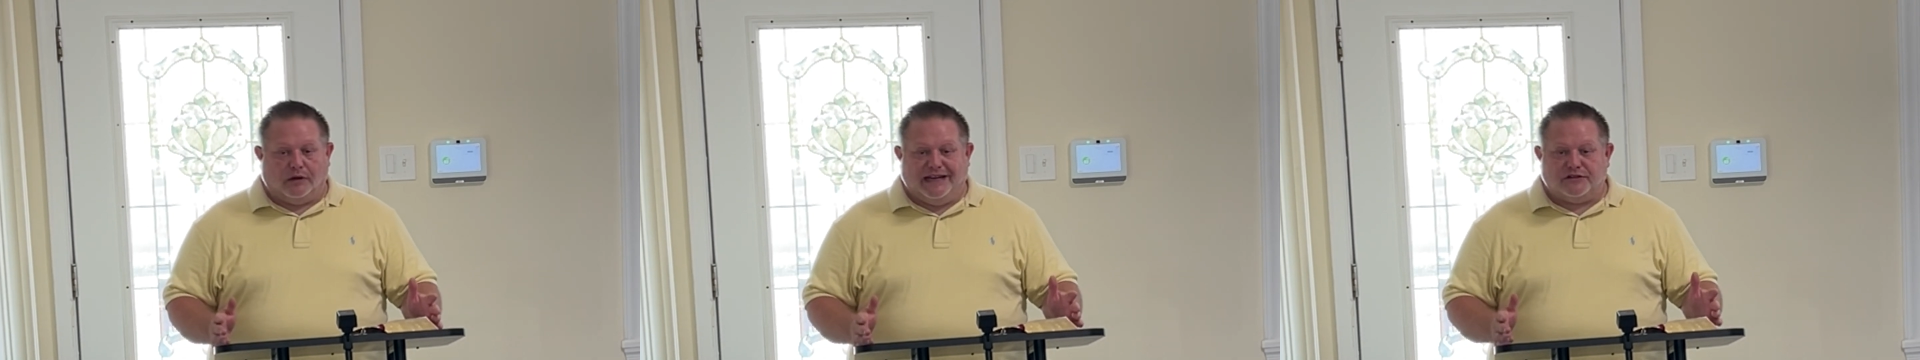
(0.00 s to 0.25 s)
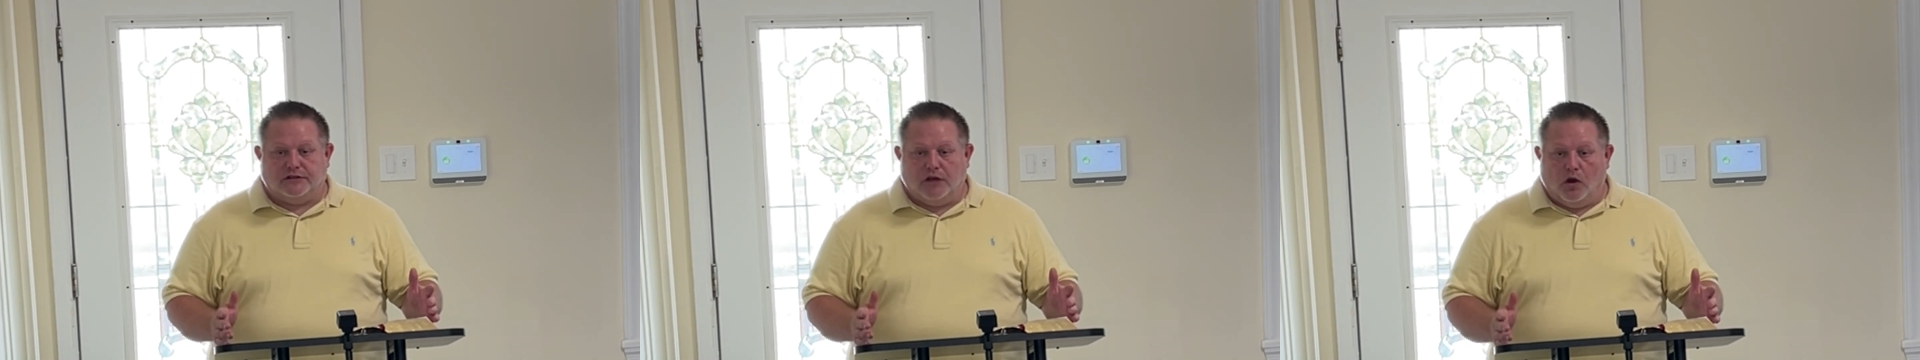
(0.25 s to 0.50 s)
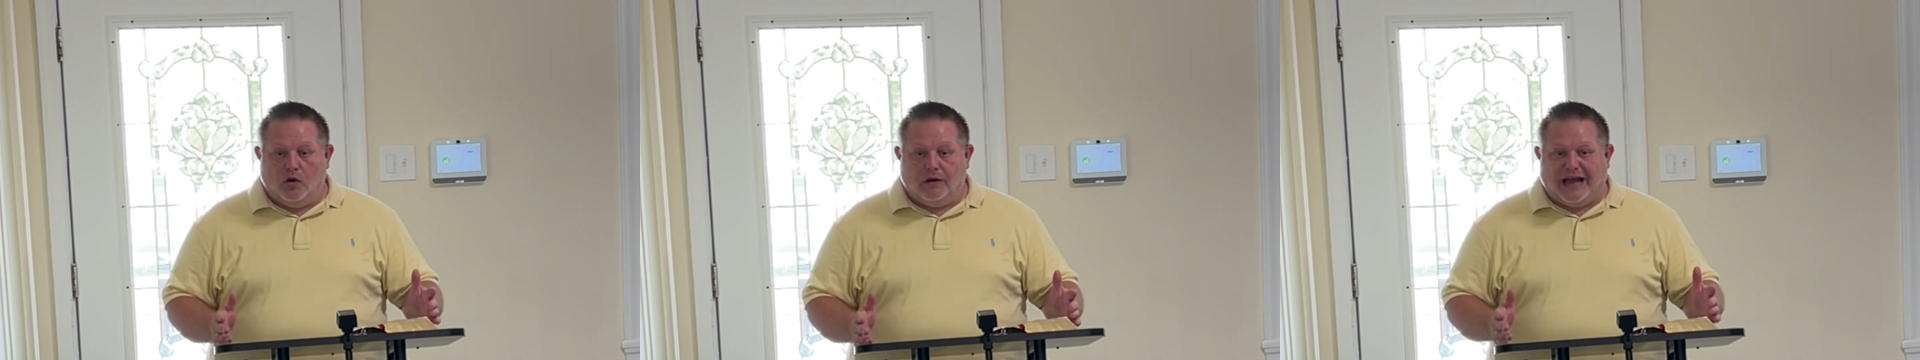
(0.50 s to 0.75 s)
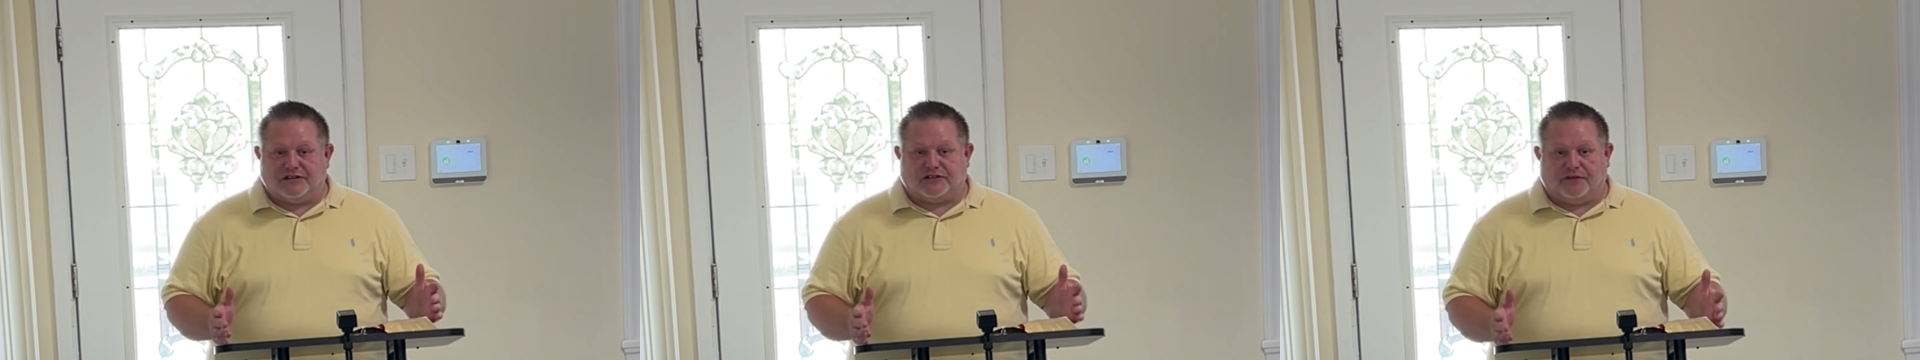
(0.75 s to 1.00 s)
He's known
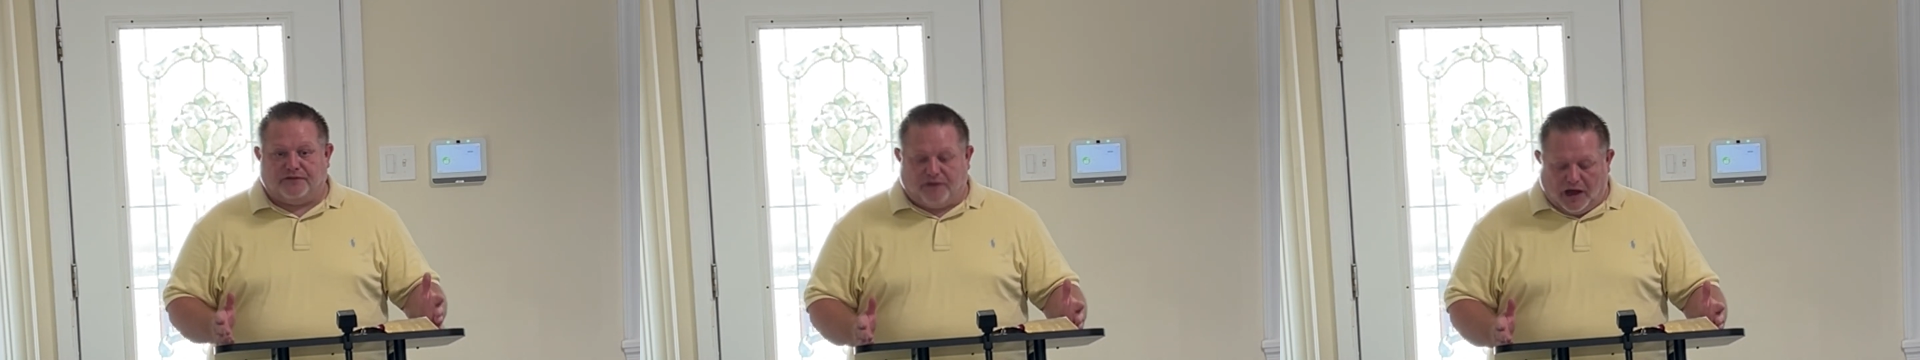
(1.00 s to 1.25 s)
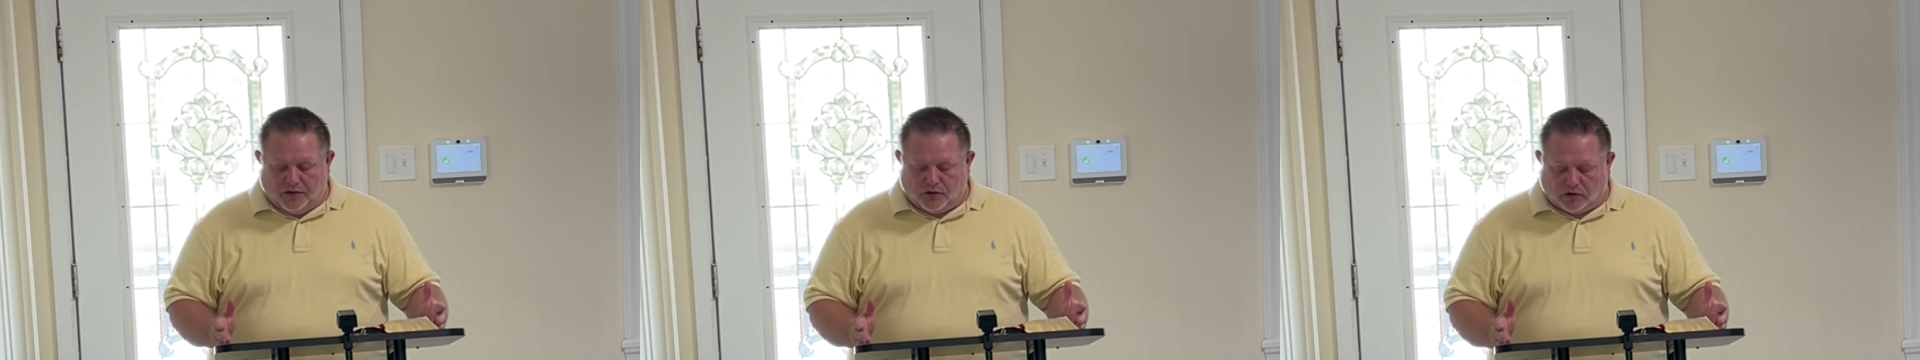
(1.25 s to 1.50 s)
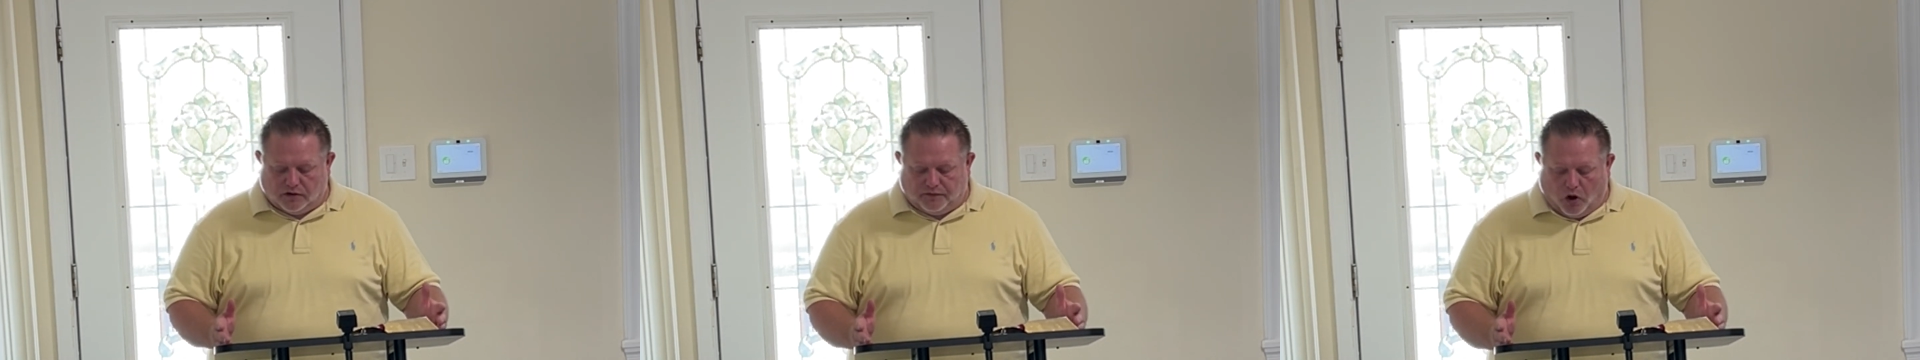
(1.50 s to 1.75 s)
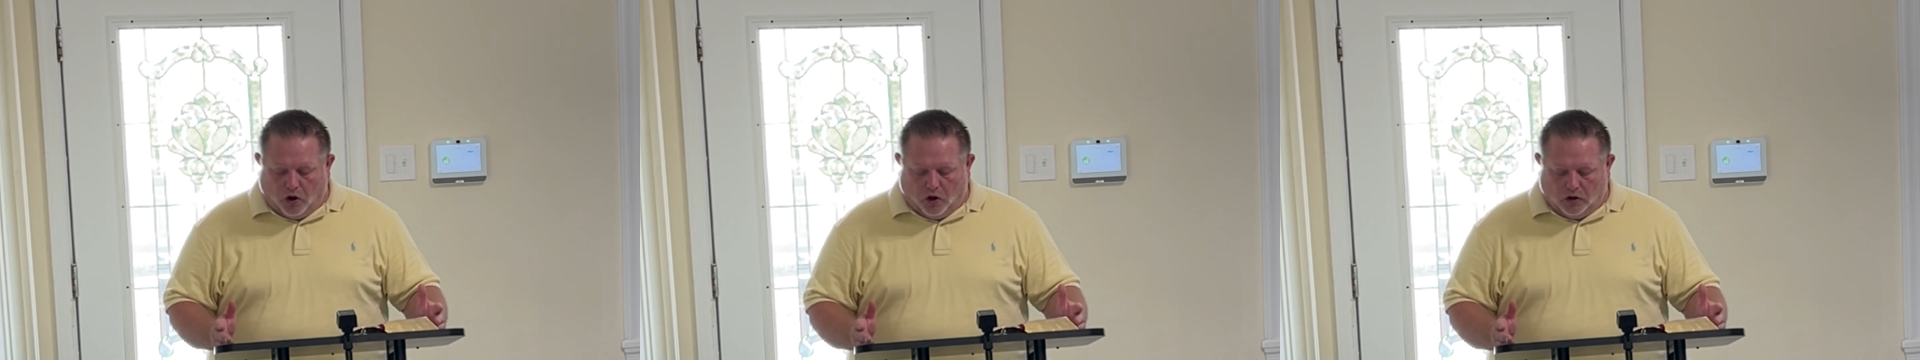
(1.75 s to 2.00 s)
as the father of
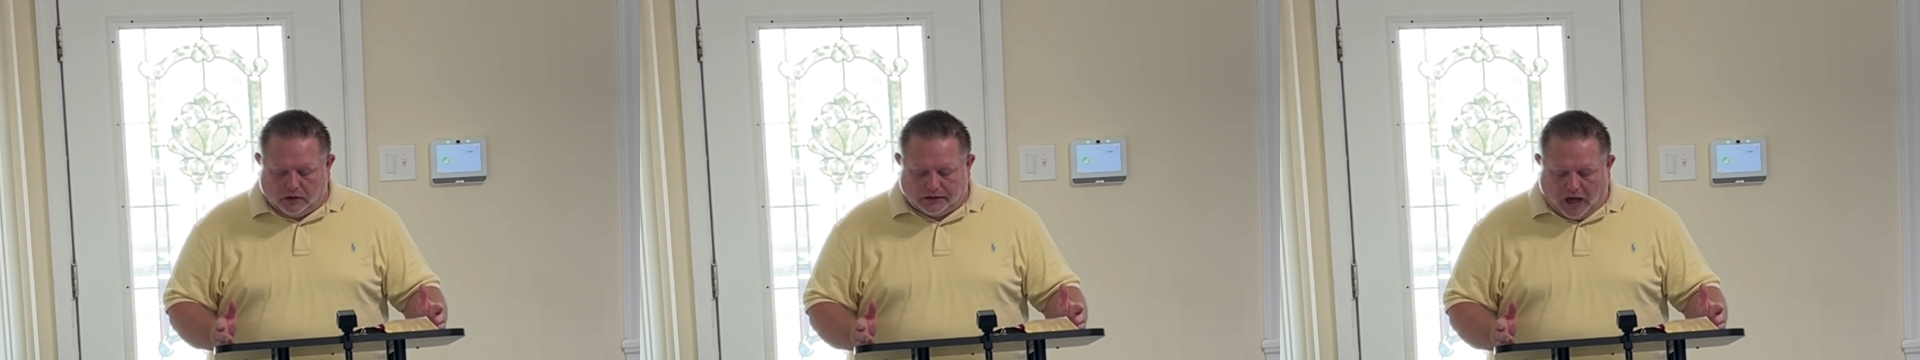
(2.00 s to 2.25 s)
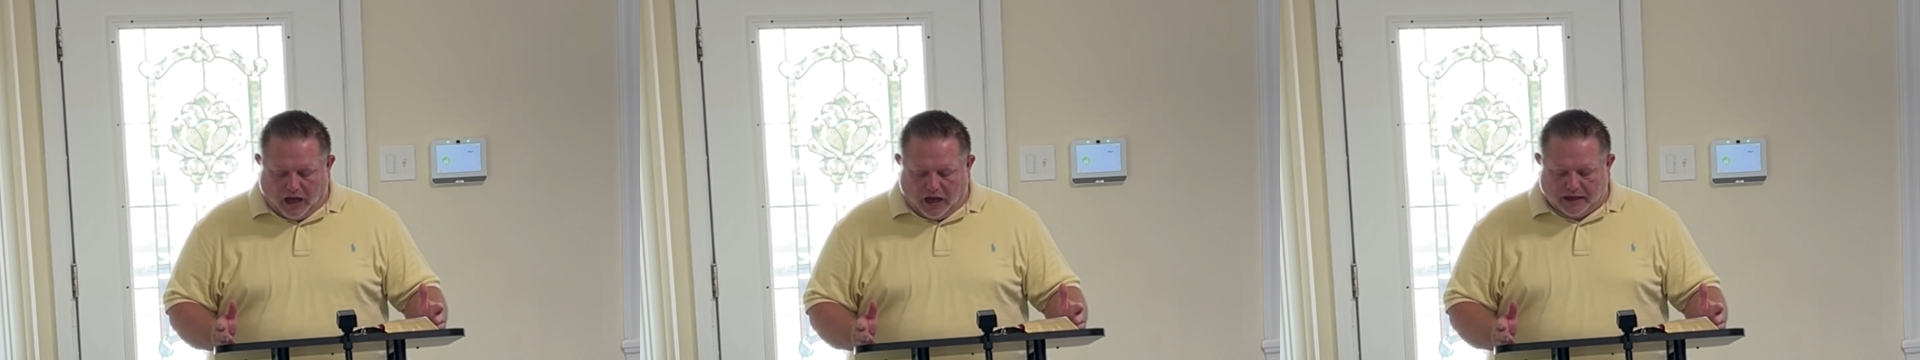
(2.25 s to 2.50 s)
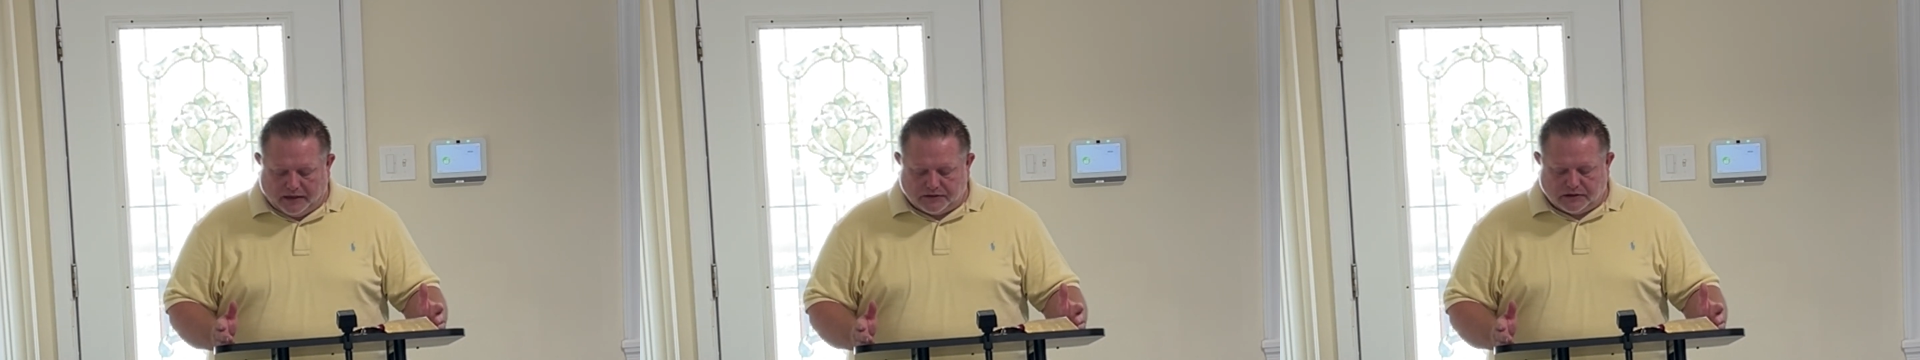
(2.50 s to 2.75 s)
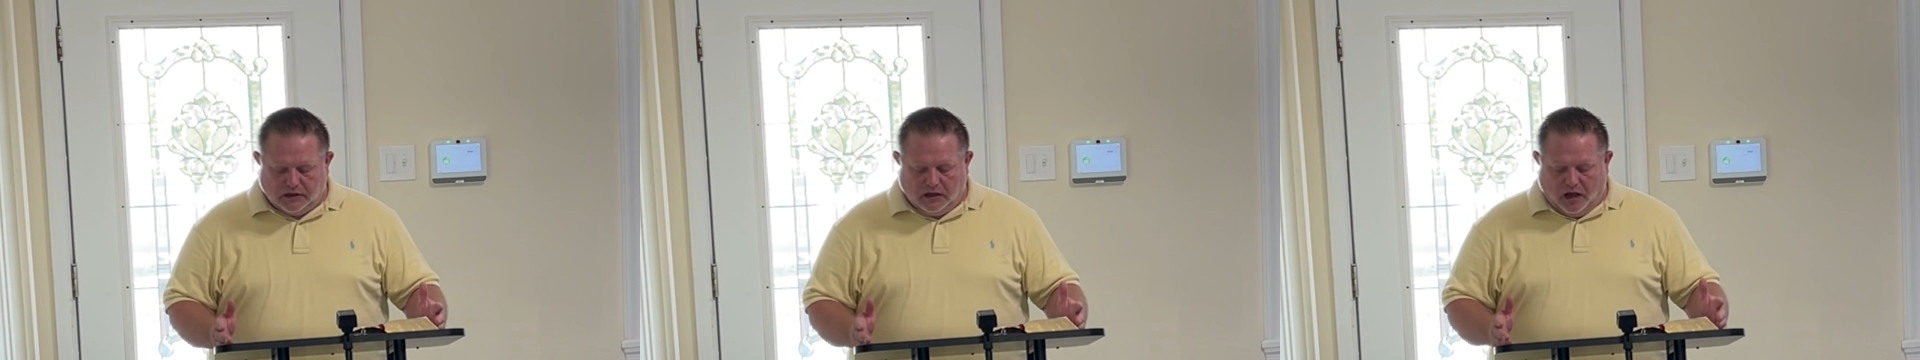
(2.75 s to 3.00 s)
all lies,